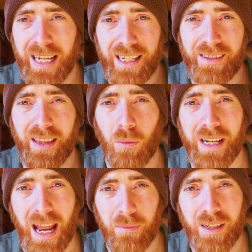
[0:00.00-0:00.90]
is that they
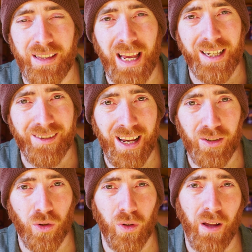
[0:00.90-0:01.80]
would empty their
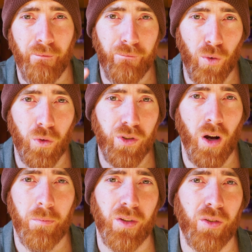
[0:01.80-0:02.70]
cassette toilet 4
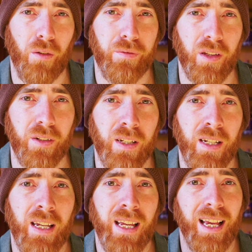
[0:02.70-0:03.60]
times as often
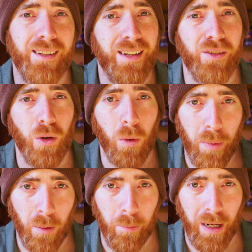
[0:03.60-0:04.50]
as they do a
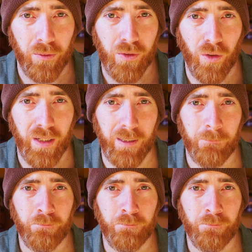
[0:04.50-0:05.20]
pump out toilet.